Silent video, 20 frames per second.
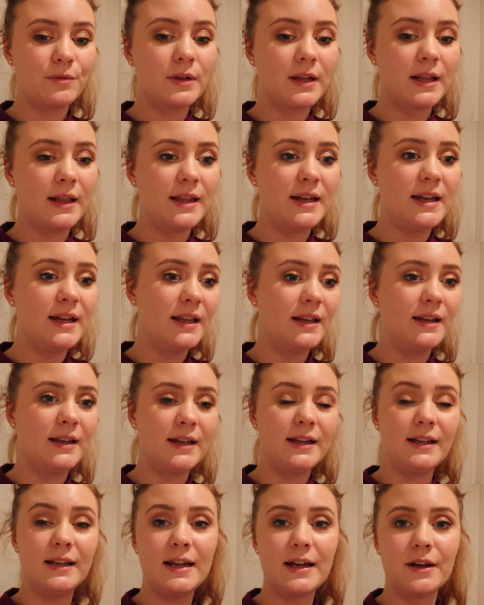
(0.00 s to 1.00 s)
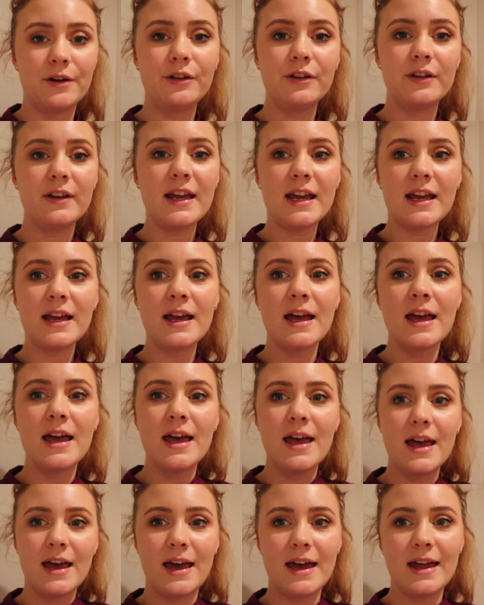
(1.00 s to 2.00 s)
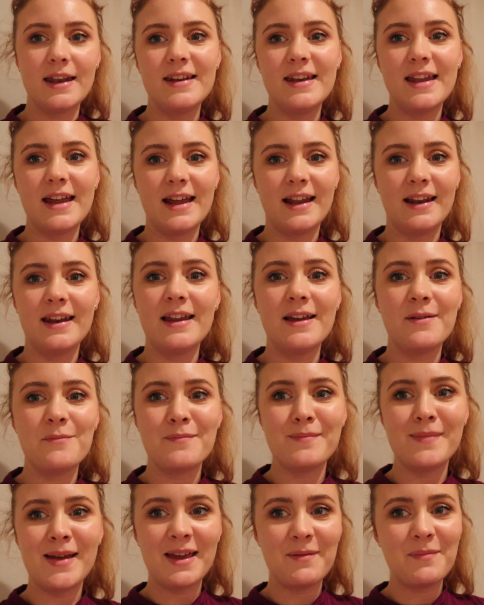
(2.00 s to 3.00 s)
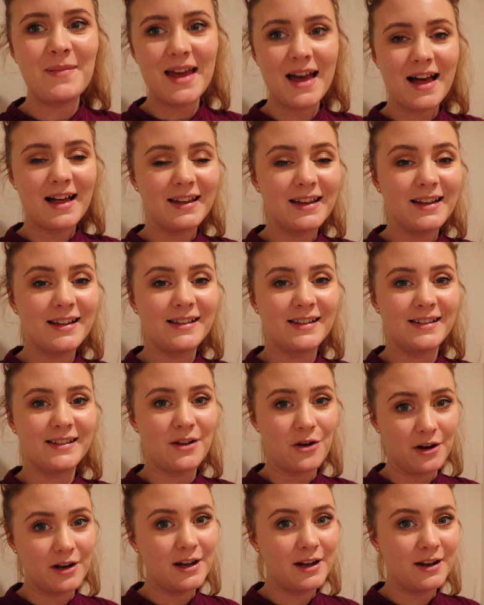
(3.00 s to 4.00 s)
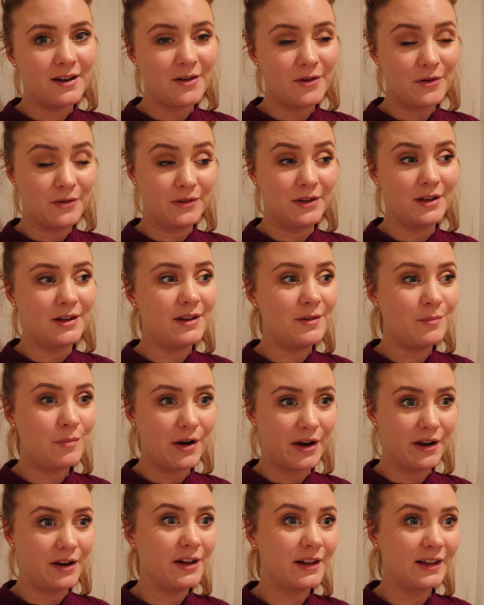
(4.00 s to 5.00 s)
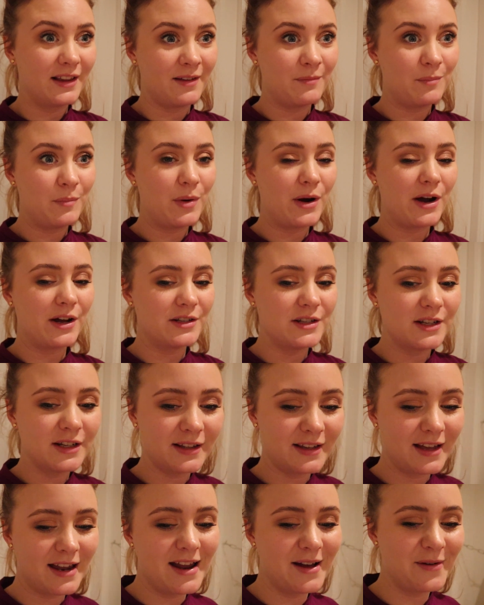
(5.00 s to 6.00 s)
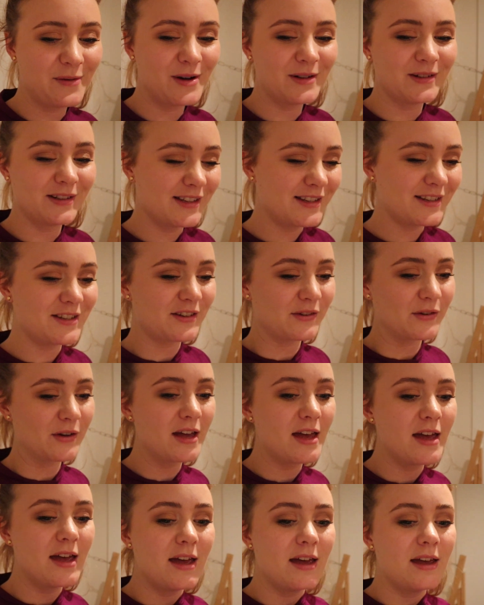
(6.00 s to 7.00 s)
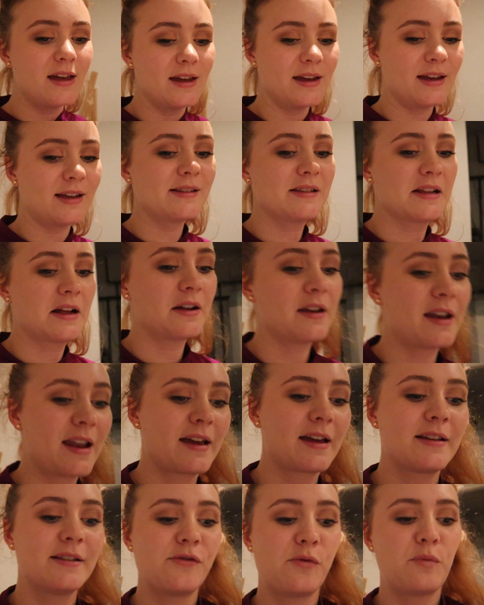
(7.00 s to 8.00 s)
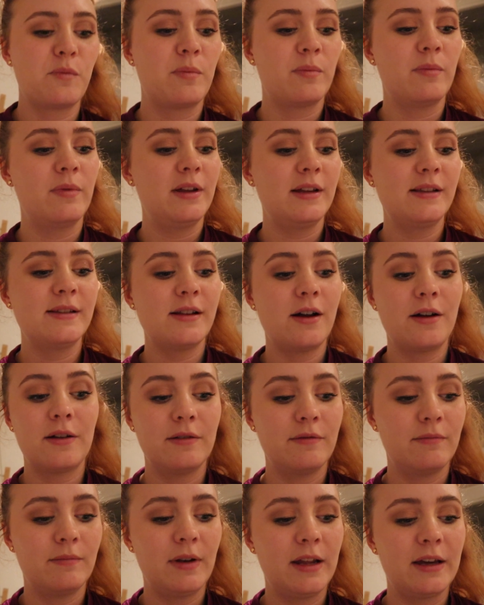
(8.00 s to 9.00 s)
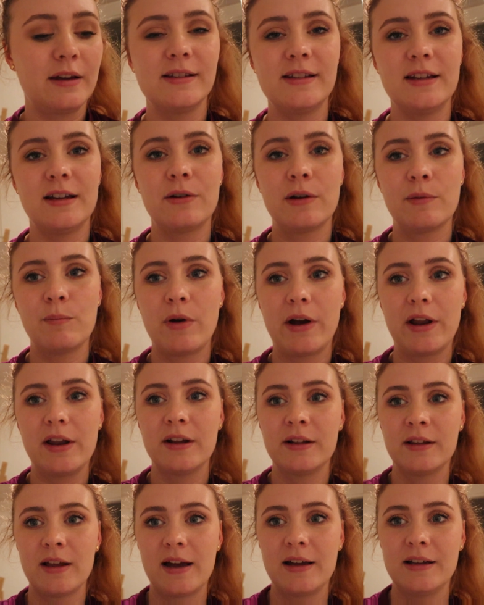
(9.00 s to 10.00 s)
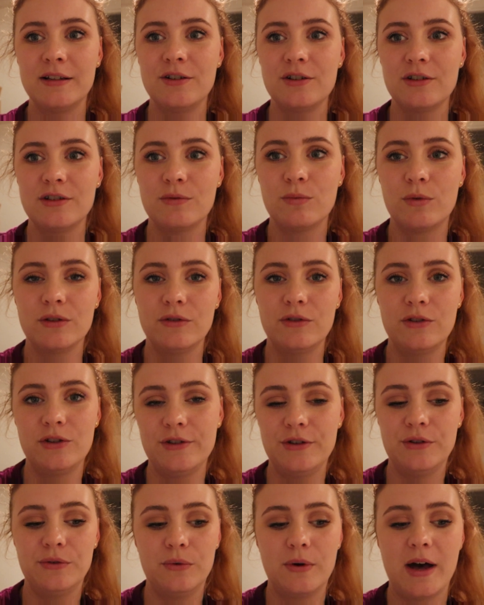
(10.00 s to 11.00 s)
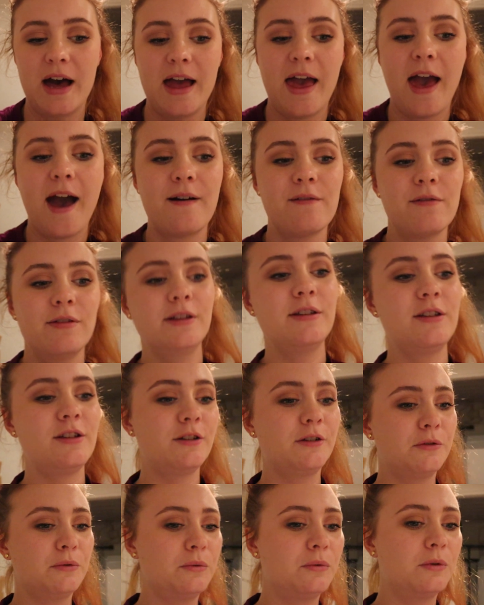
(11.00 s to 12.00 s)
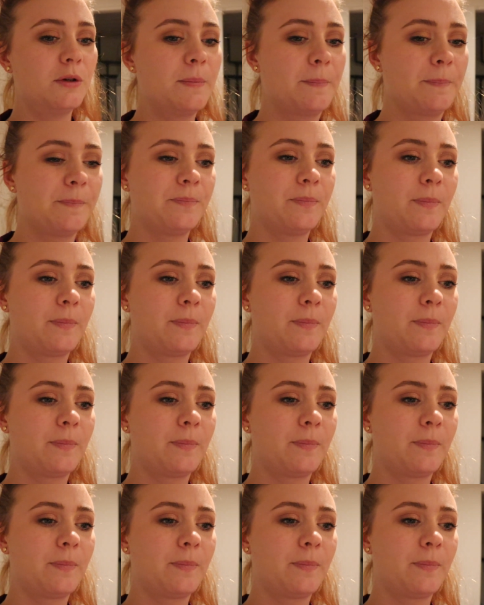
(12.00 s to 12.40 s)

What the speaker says: of clean in here today, and then maybe I get started on the project I want to do. It's not like a secret project. I have two